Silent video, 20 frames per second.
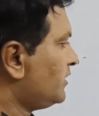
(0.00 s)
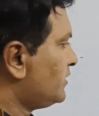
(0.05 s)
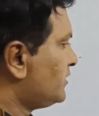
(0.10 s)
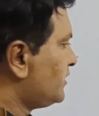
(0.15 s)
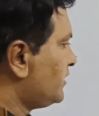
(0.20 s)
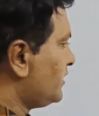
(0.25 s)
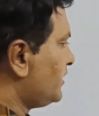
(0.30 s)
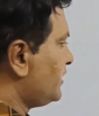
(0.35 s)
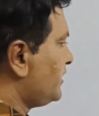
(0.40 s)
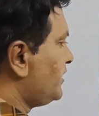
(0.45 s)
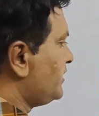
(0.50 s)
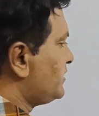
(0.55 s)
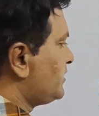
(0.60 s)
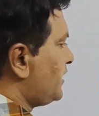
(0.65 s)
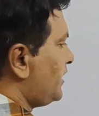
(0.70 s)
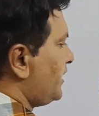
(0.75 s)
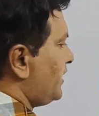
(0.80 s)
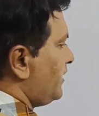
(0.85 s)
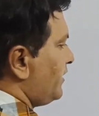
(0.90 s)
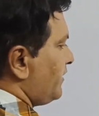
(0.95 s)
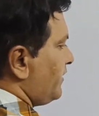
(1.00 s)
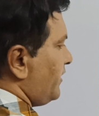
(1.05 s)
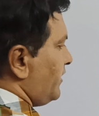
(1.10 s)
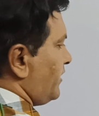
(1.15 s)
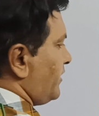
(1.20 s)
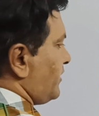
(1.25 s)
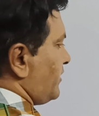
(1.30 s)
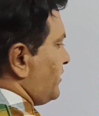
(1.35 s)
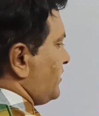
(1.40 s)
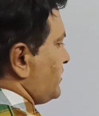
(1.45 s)
see, he said
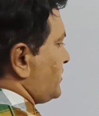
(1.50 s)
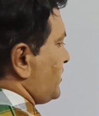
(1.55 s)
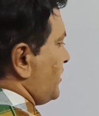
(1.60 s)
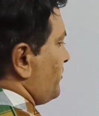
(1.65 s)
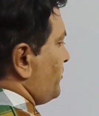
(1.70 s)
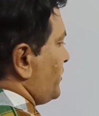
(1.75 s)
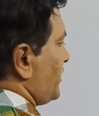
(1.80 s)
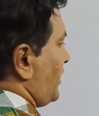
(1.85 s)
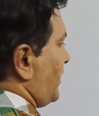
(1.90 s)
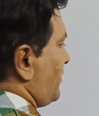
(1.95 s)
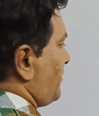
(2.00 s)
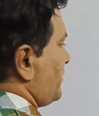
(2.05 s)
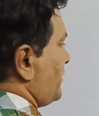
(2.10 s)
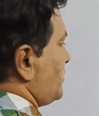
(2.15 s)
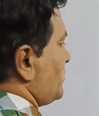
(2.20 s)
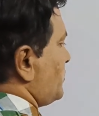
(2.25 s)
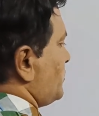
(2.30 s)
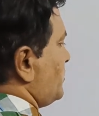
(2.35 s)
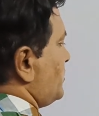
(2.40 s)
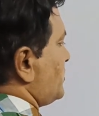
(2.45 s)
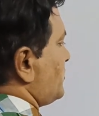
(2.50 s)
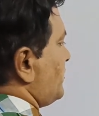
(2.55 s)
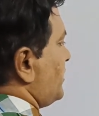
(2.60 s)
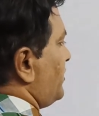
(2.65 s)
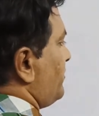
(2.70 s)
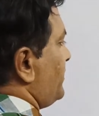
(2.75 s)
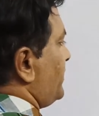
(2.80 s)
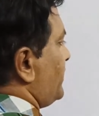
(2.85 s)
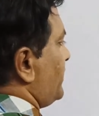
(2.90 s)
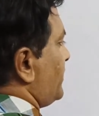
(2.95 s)
that some corpuscles will
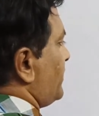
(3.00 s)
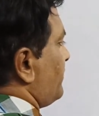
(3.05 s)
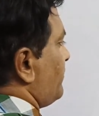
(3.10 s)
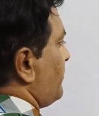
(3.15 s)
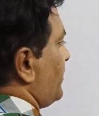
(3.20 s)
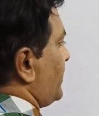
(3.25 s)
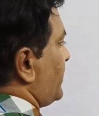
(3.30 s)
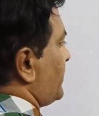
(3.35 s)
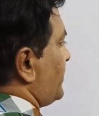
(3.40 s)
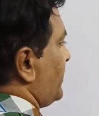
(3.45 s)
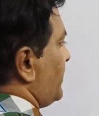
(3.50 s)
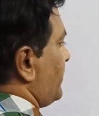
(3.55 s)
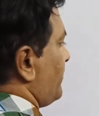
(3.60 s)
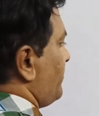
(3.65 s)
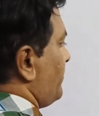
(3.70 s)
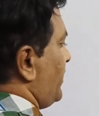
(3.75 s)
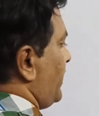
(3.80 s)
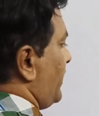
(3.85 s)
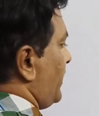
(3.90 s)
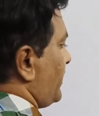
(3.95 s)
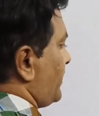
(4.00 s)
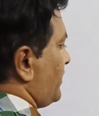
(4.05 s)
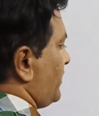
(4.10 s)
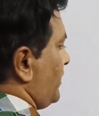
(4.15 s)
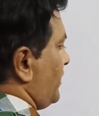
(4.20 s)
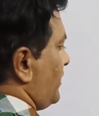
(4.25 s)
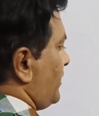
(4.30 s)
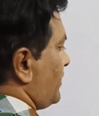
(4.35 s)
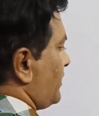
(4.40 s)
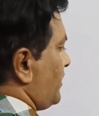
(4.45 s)
be reflected back,
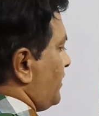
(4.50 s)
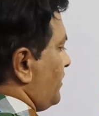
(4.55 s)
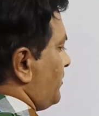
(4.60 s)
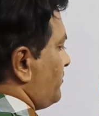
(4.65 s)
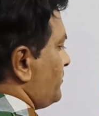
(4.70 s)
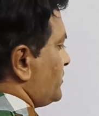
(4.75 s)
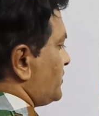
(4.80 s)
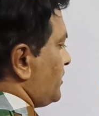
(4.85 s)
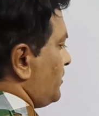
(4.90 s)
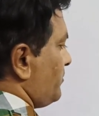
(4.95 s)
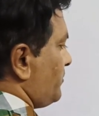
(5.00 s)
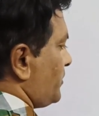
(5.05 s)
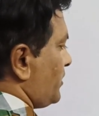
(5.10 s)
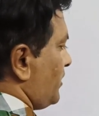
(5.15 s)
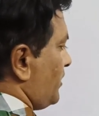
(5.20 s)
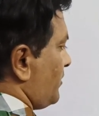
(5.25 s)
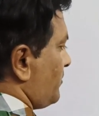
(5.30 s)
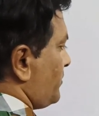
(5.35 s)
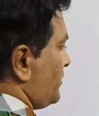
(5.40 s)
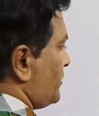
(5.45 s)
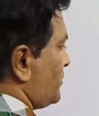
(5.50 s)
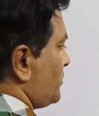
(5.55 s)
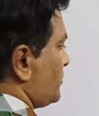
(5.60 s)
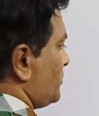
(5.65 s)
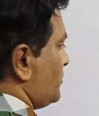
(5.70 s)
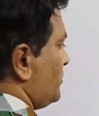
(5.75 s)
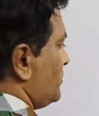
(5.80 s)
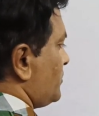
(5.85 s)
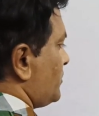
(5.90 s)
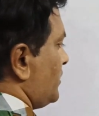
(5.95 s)
and some
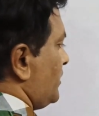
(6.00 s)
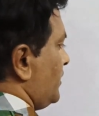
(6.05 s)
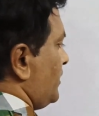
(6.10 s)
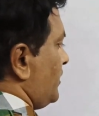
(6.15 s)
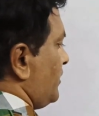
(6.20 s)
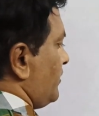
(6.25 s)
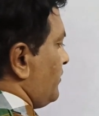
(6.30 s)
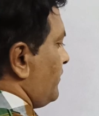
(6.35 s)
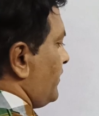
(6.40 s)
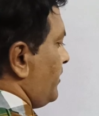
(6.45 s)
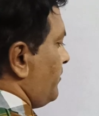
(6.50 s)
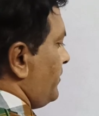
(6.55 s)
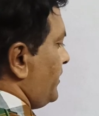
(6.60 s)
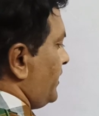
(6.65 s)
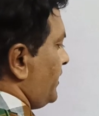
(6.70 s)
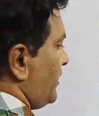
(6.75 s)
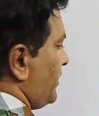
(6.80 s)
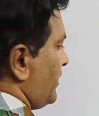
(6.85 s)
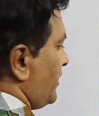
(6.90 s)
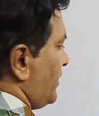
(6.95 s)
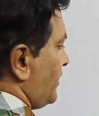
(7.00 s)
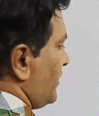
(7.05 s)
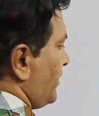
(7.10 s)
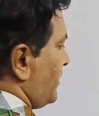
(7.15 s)
corpuscles will be